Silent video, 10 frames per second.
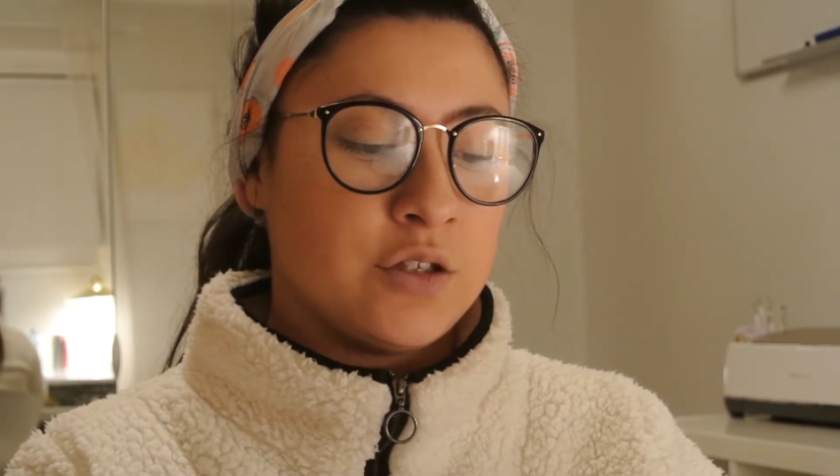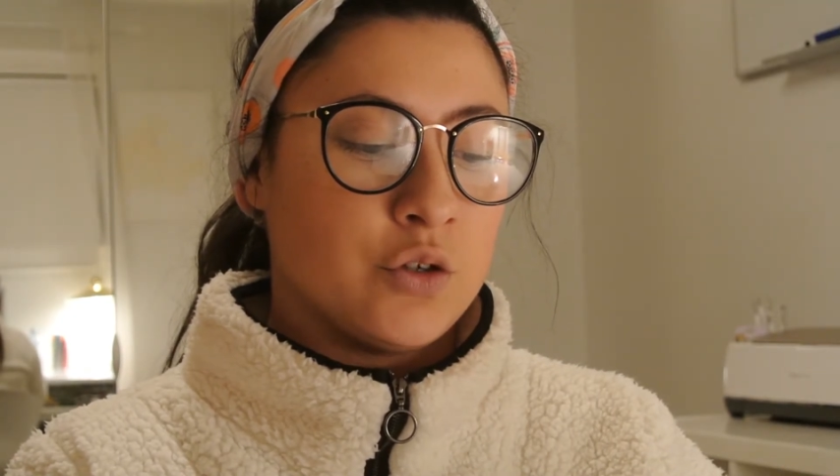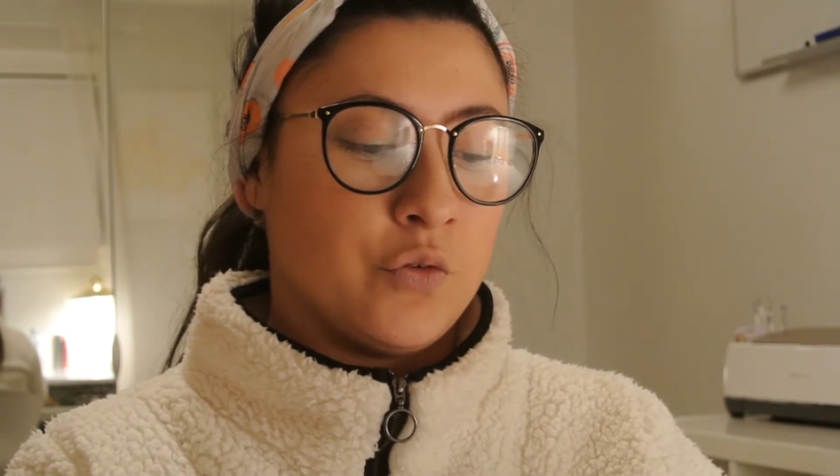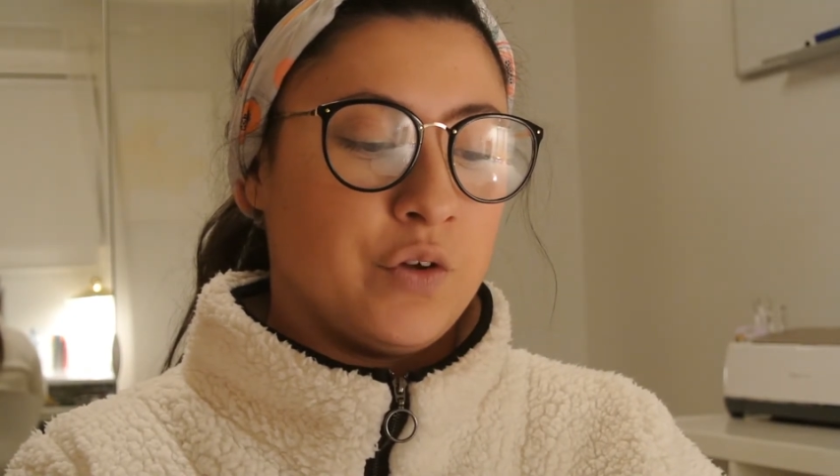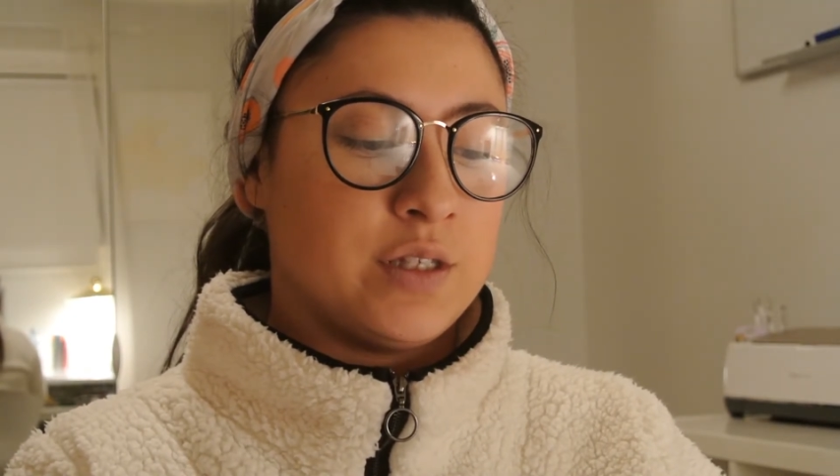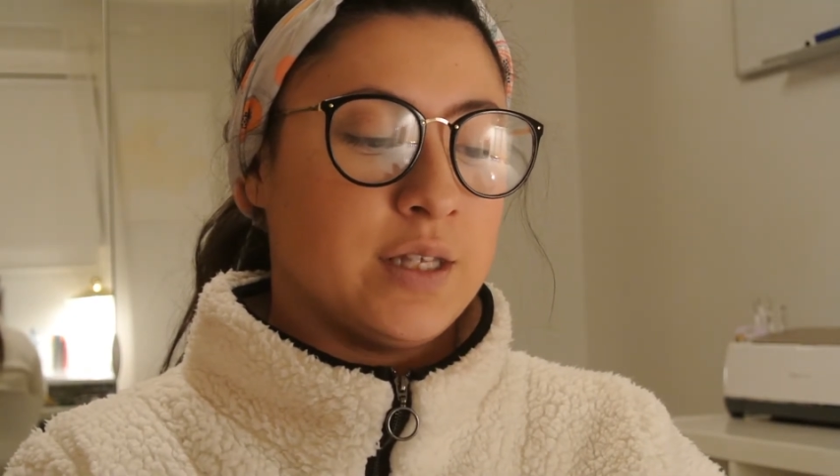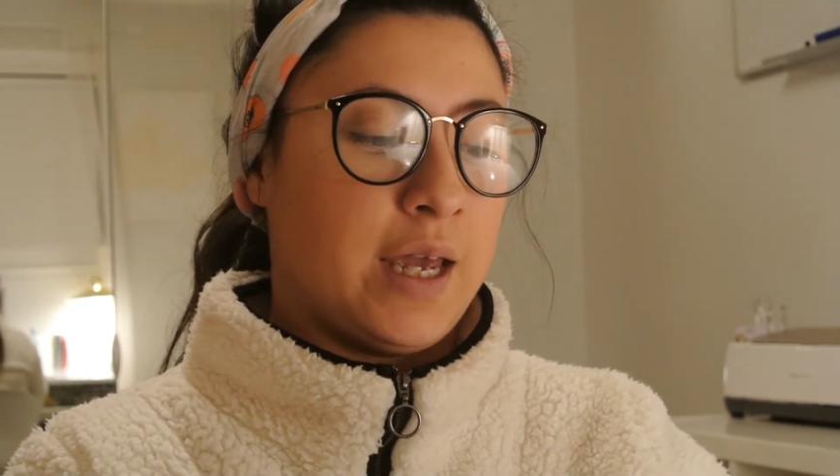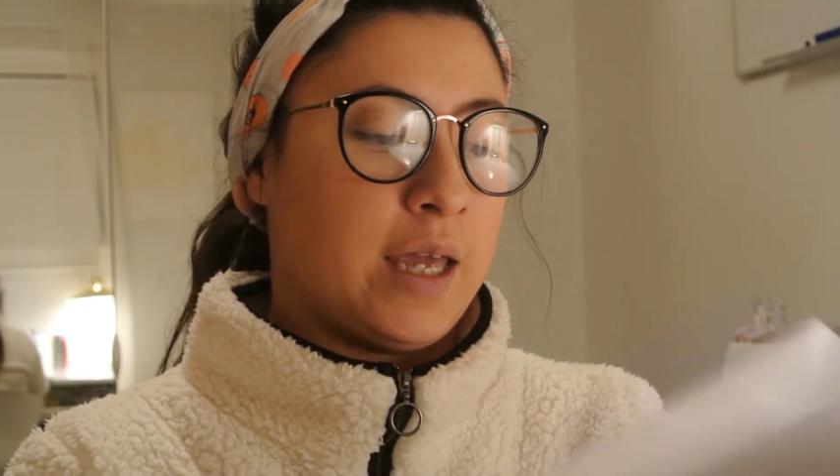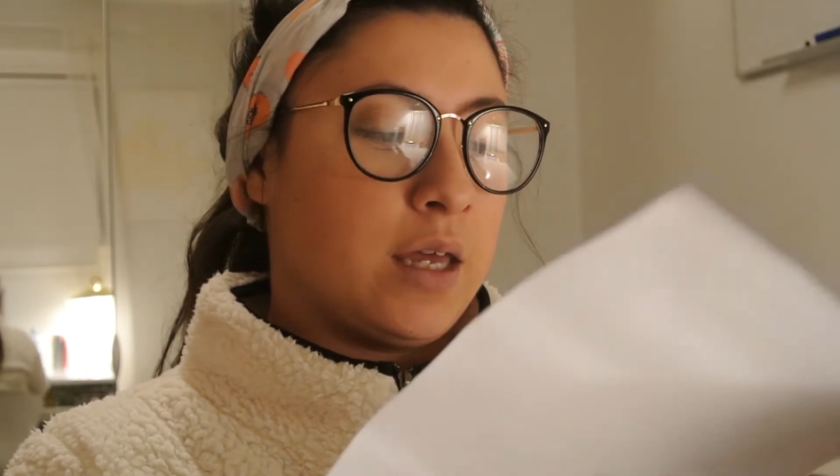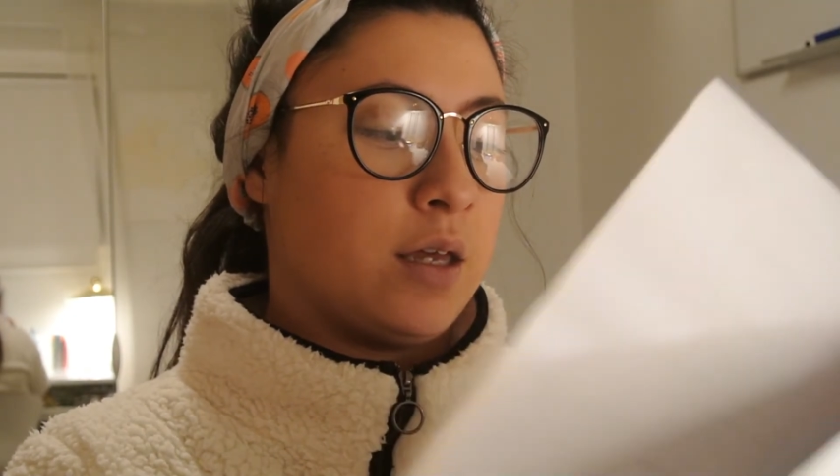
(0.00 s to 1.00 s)
So if it's
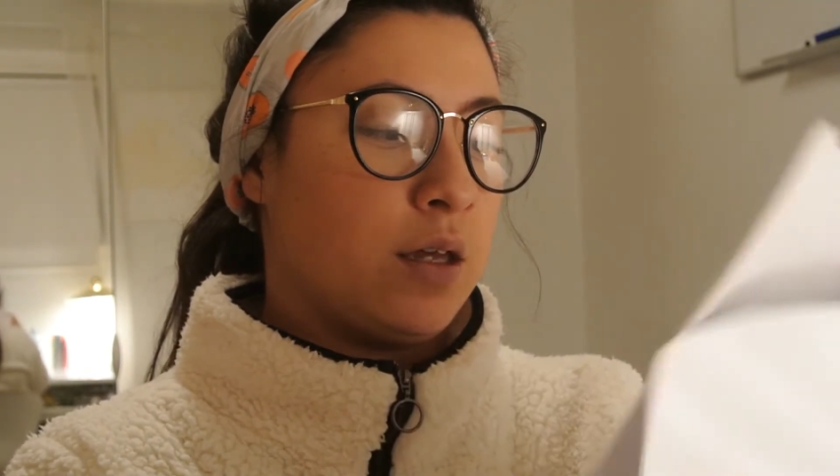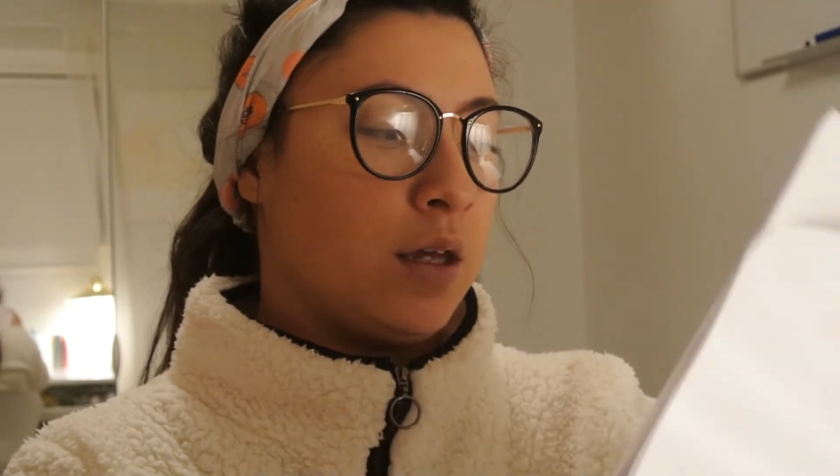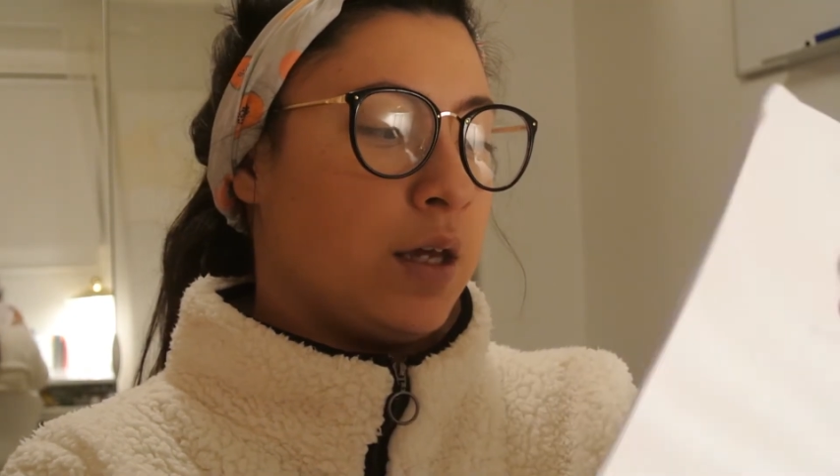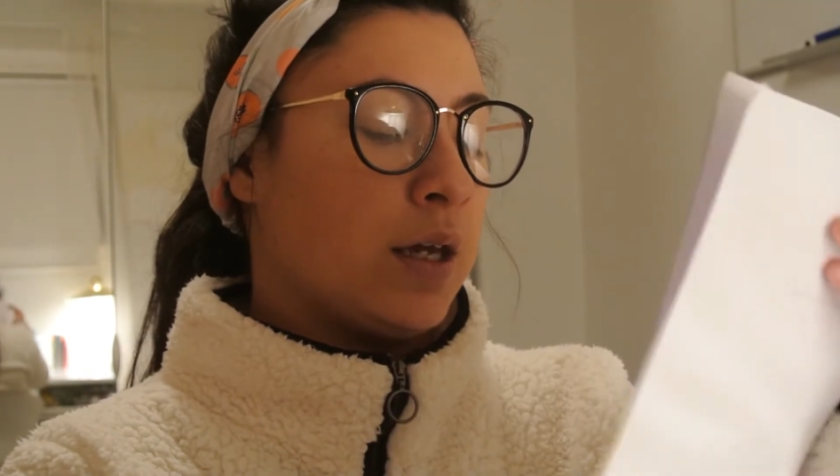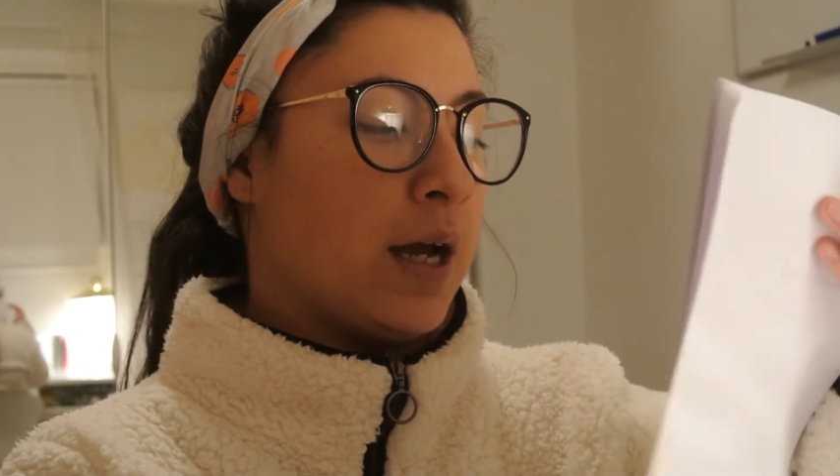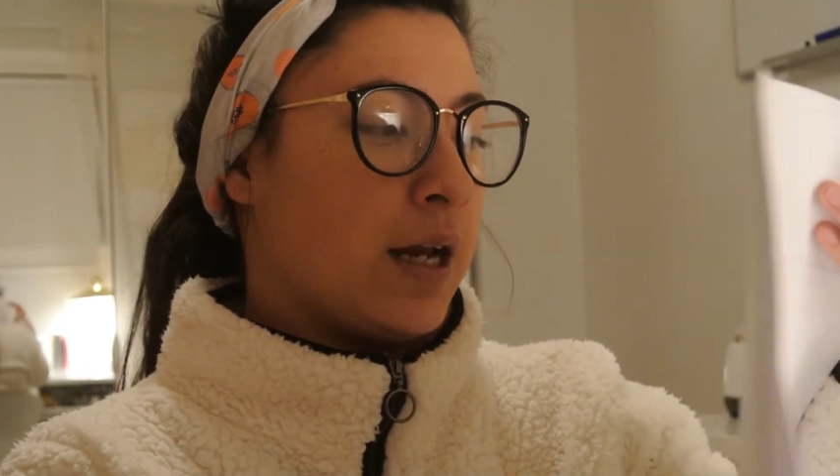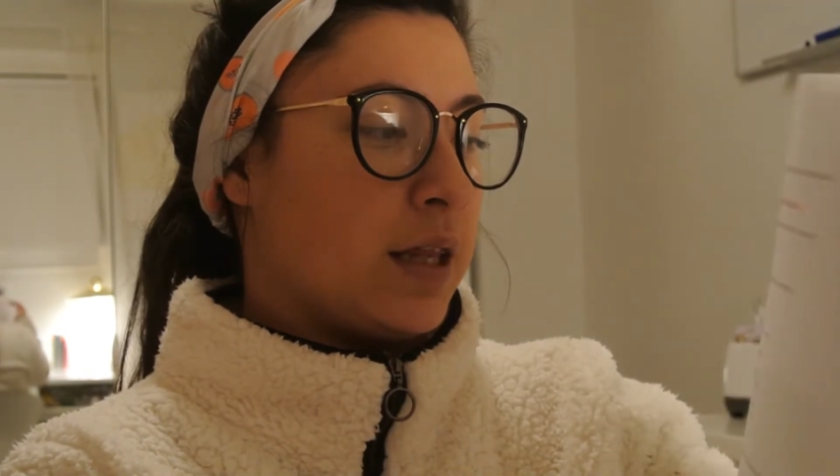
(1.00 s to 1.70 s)
like kind